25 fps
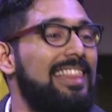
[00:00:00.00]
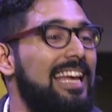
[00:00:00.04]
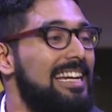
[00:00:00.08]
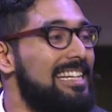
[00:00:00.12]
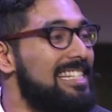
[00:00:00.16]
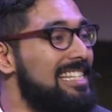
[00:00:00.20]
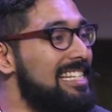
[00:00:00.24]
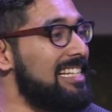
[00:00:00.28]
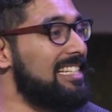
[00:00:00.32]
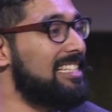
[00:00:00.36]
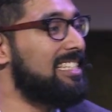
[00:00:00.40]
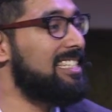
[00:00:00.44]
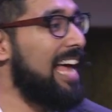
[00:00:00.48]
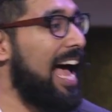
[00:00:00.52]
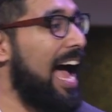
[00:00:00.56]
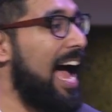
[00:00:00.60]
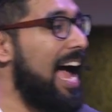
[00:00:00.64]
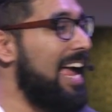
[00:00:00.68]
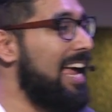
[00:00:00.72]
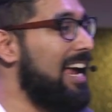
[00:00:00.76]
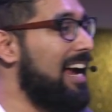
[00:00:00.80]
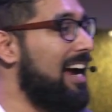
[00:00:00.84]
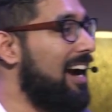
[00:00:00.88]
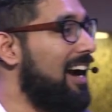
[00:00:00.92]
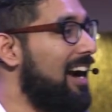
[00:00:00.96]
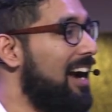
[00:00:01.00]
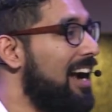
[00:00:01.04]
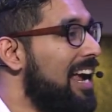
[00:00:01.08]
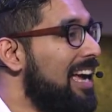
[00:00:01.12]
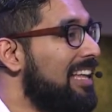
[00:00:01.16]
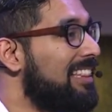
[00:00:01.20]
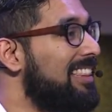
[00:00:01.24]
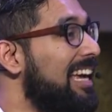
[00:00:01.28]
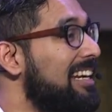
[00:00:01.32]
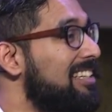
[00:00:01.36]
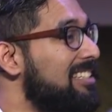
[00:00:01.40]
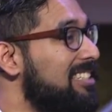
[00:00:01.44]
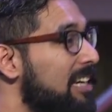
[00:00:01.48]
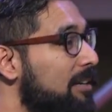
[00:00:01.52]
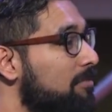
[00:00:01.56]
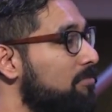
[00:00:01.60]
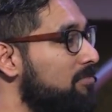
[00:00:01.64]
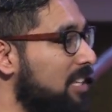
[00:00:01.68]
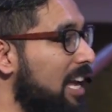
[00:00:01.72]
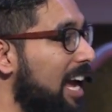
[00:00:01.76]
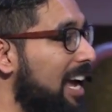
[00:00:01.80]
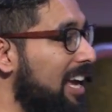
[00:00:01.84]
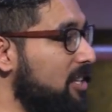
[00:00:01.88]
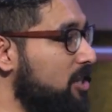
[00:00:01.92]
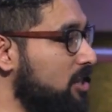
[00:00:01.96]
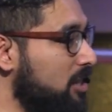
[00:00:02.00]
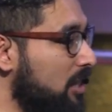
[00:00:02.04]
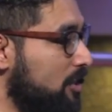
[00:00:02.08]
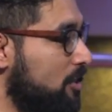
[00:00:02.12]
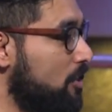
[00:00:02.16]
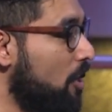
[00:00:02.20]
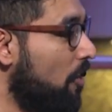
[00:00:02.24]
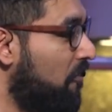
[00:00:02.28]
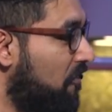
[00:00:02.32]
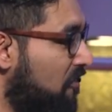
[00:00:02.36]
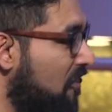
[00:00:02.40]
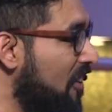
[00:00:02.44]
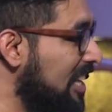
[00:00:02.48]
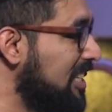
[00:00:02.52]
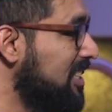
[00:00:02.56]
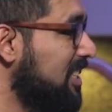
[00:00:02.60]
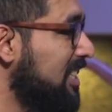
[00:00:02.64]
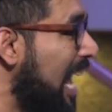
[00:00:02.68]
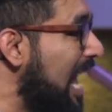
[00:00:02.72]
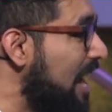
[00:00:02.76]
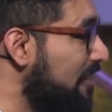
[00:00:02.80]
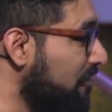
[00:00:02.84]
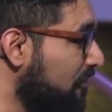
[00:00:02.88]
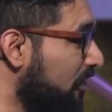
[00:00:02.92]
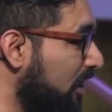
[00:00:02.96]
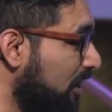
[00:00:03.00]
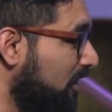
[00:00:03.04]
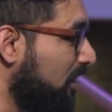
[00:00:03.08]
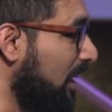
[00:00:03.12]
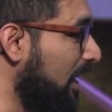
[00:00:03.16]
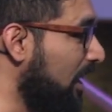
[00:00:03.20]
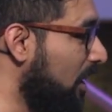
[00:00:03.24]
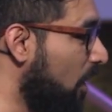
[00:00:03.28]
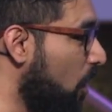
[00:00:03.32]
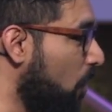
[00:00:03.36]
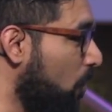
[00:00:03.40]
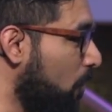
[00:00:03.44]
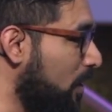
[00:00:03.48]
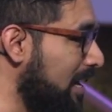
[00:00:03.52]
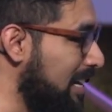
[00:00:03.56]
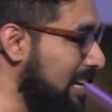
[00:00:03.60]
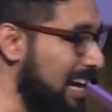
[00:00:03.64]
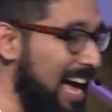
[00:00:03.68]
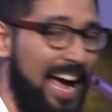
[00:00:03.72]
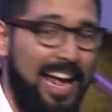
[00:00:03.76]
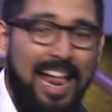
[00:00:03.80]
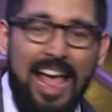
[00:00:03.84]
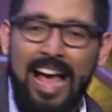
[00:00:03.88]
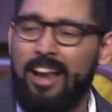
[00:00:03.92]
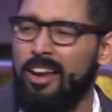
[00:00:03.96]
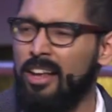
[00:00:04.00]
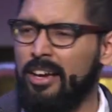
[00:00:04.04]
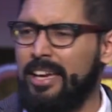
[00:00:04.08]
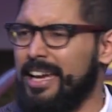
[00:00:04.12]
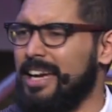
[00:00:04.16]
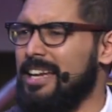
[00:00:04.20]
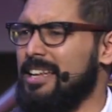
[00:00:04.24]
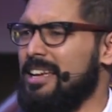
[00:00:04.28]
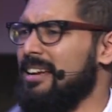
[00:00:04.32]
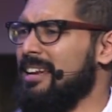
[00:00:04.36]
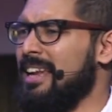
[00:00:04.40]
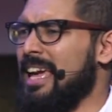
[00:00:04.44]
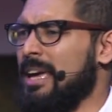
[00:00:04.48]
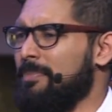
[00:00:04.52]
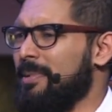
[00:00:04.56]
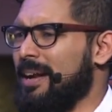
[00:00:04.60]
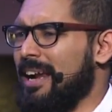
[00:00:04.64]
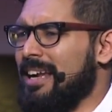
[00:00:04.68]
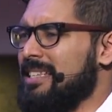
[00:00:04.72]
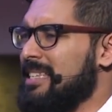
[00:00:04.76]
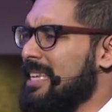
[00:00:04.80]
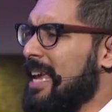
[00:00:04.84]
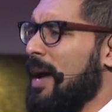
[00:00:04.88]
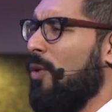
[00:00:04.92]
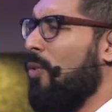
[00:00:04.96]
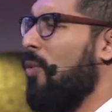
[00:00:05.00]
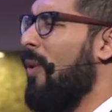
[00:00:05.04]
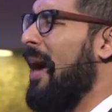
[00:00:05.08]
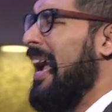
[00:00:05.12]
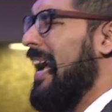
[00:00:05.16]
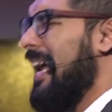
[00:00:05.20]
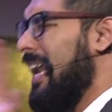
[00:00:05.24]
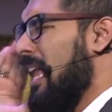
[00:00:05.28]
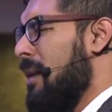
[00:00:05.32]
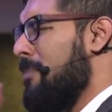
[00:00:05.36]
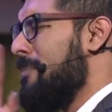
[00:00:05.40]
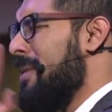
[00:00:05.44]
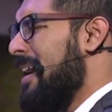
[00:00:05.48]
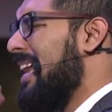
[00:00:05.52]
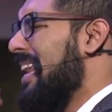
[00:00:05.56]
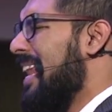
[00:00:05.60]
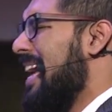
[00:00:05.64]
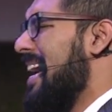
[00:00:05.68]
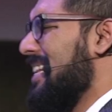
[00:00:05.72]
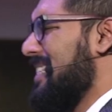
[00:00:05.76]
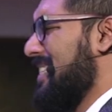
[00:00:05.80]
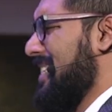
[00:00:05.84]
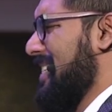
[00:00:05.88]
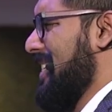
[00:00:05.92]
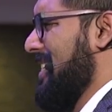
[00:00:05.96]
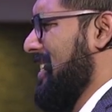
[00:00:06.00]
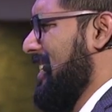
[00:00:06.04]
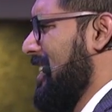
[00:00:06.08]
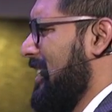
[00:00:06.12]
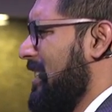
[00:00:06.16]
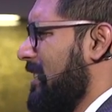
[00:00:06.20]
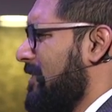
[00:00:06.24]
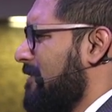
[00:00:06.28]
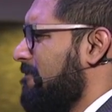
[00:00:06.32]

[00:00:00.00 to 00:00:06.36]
that desire, that temptation to fix everything overnight. Look at your neighbor and say, wait a minute.